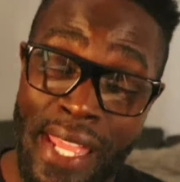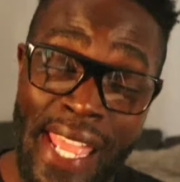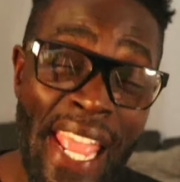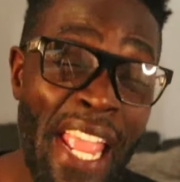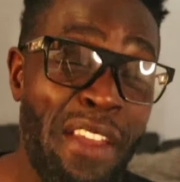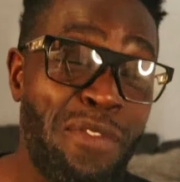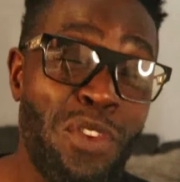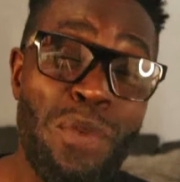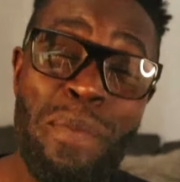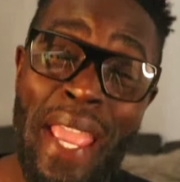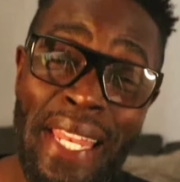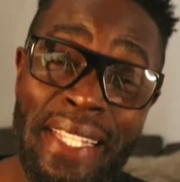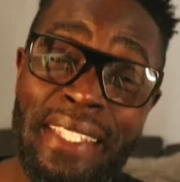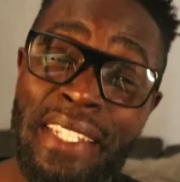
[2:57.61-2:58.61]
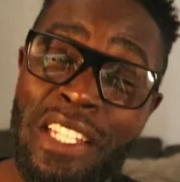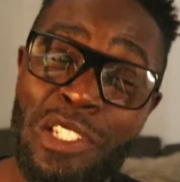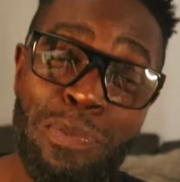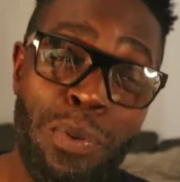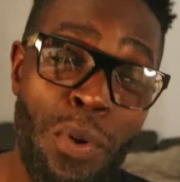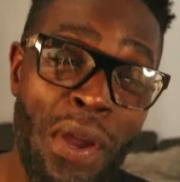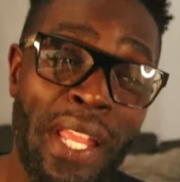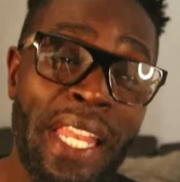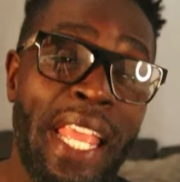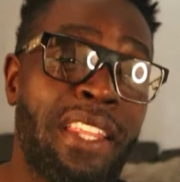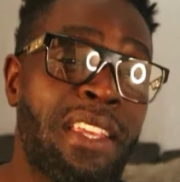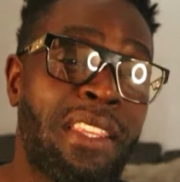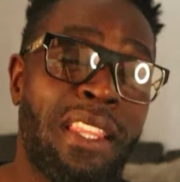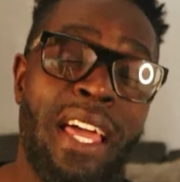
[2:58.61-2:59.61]
If you made it to this point and
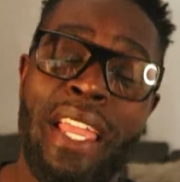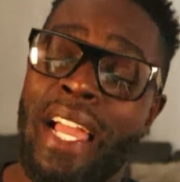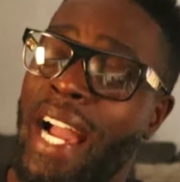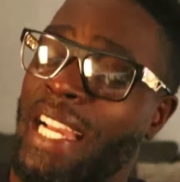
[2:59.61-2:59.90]
you're like, I